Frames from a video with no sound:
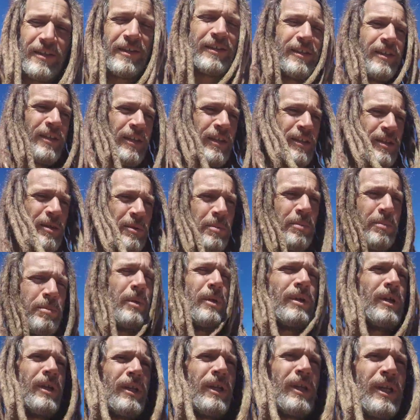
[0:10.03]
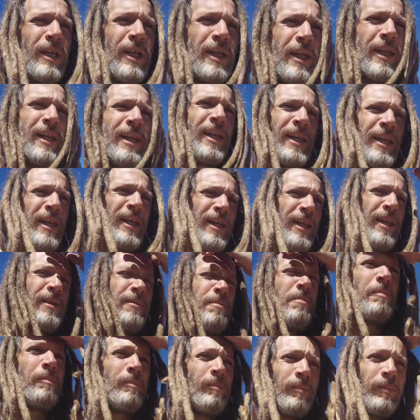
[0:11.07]
Just been
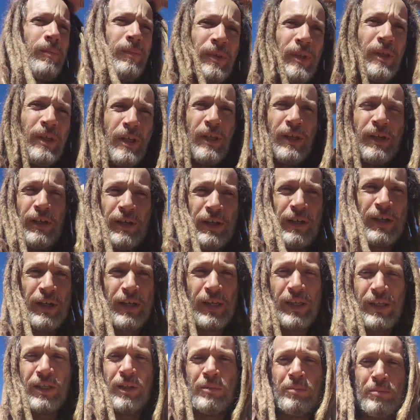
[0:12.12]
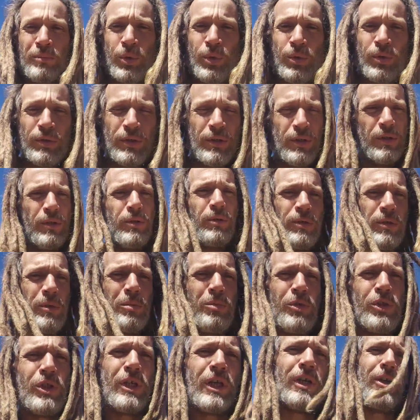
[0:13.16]
uh, in the mood to do some
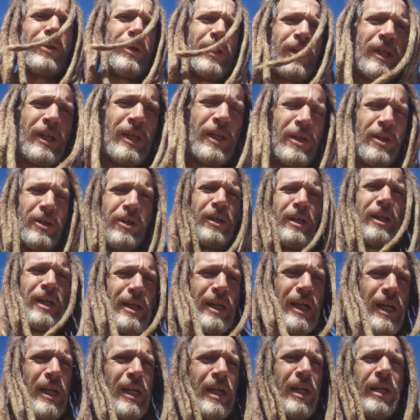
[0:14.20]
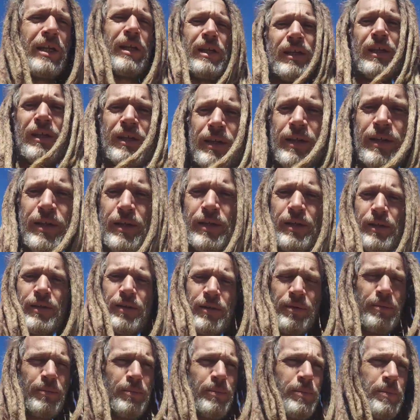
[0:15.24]
sharing here today.
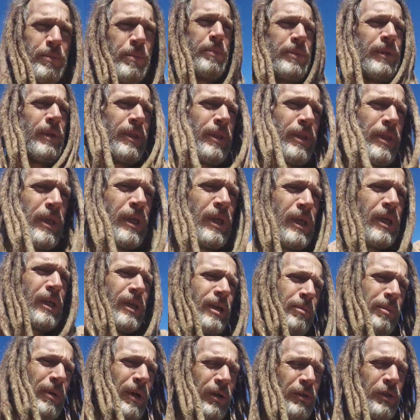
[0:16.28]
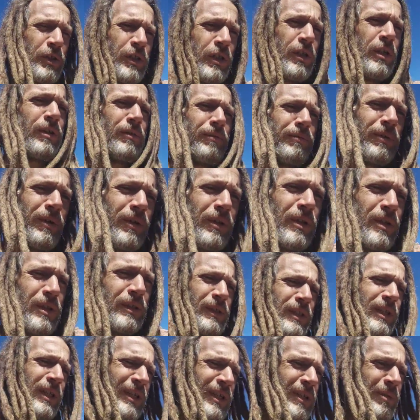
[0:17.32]
Been thinking about sharing for a long
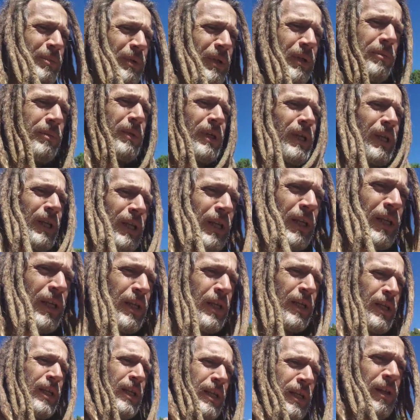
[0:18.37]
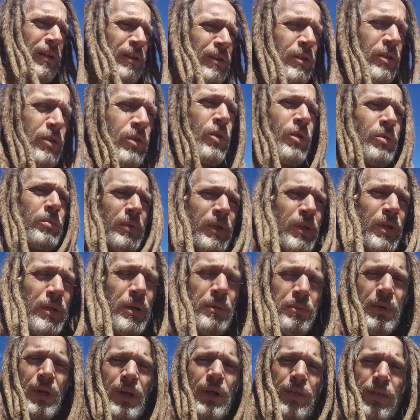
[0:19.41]
time, but man, there's so much,
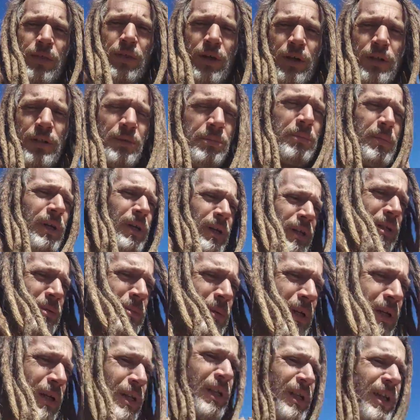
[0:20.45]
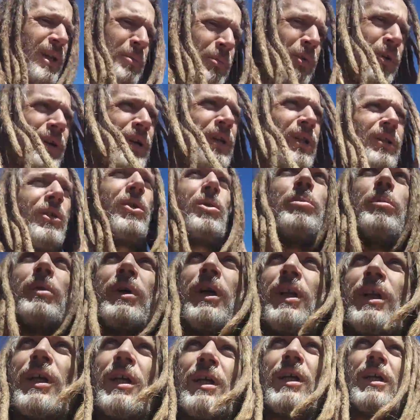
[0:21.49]
many thoughts. My head's been clamoring a little
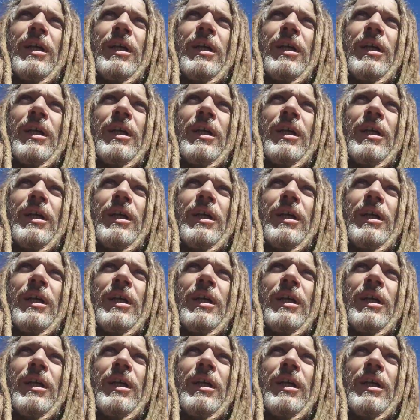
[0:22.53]
bit.